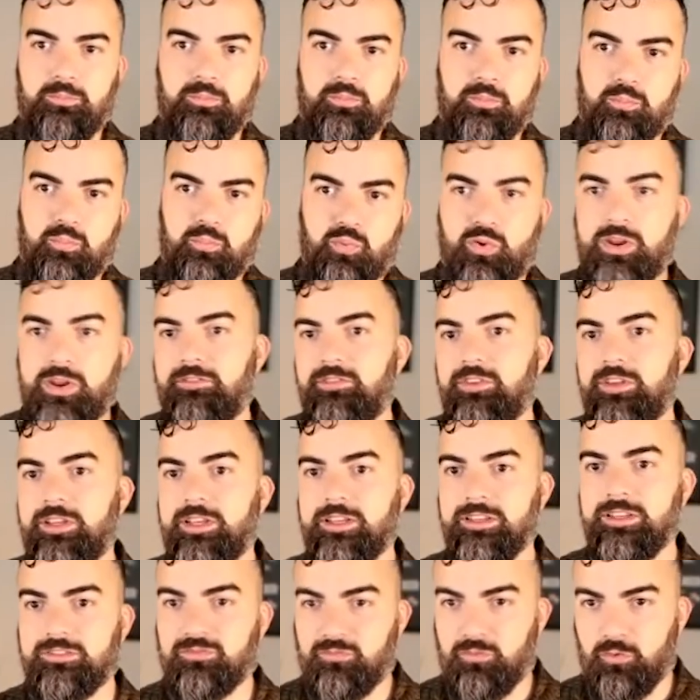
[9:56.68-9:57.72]

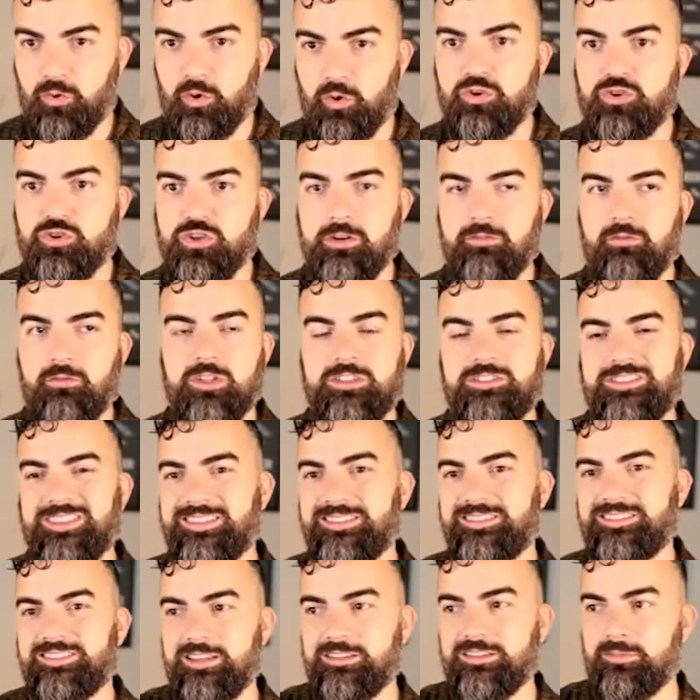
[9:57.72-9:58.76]
previous version of what
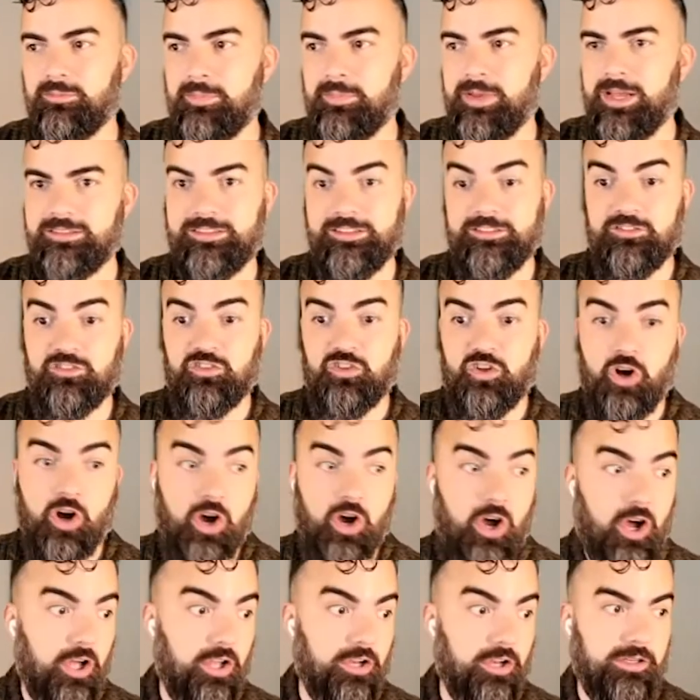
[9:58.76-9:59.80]
success meant is
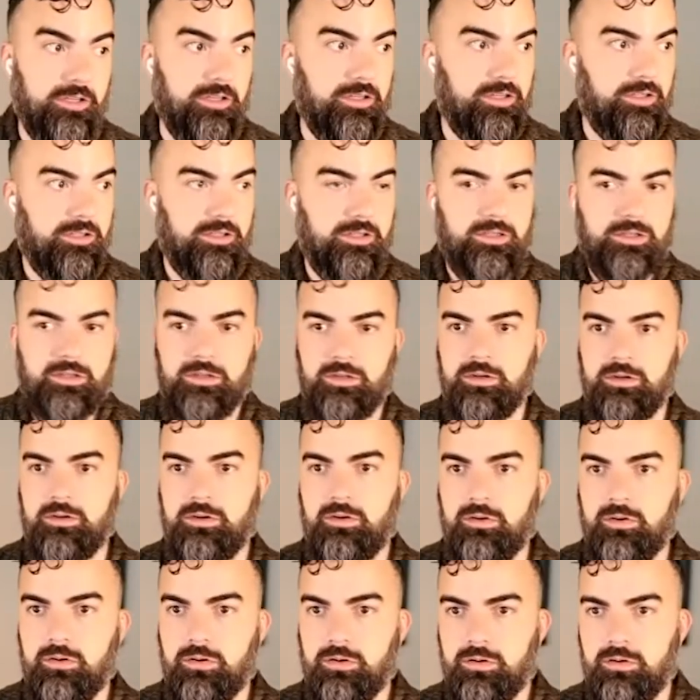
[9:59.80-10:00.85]
gone,
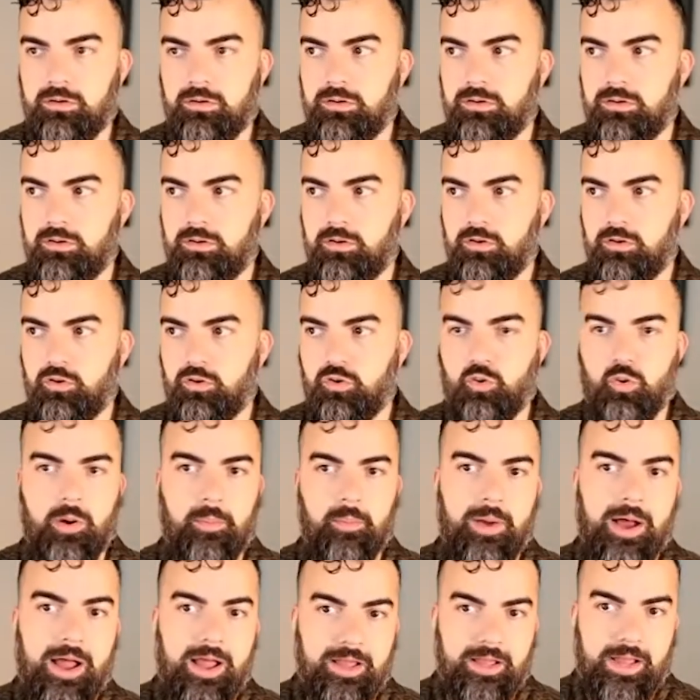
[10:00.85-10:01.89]
who am
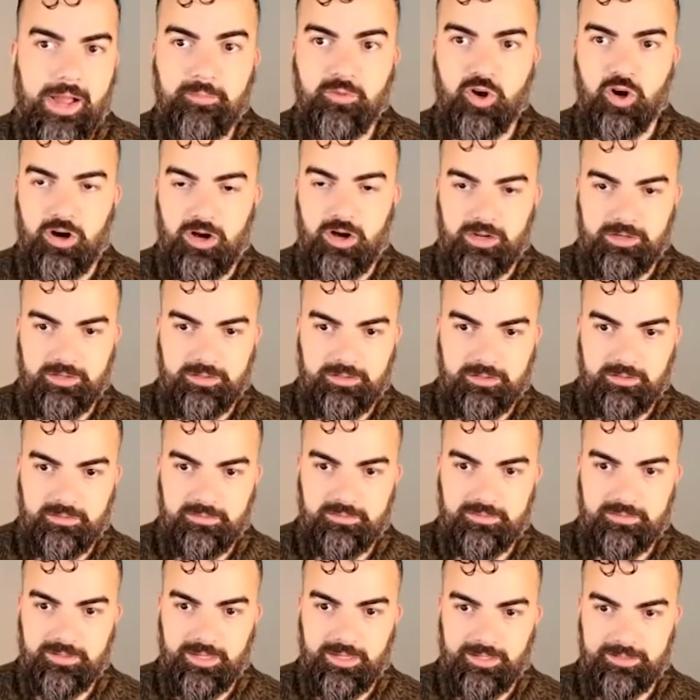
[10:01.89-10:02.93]
I? I'm gone
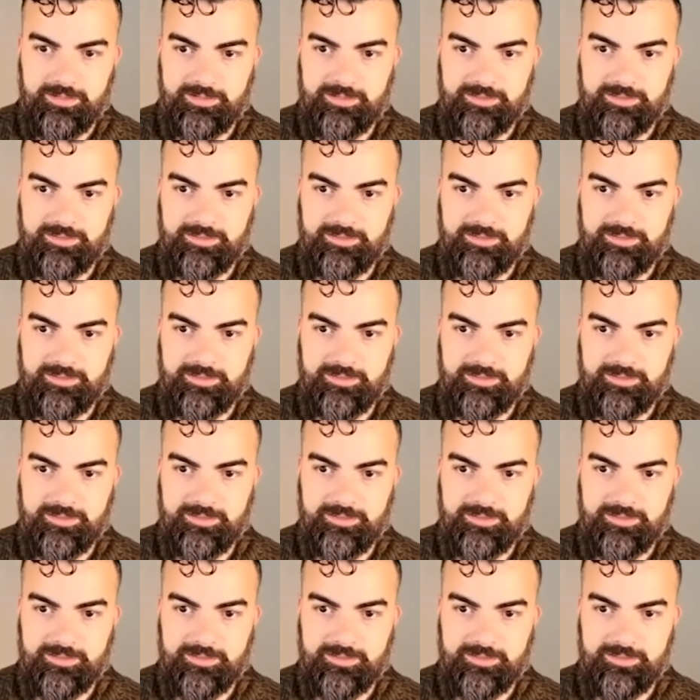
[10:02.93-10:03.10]
then because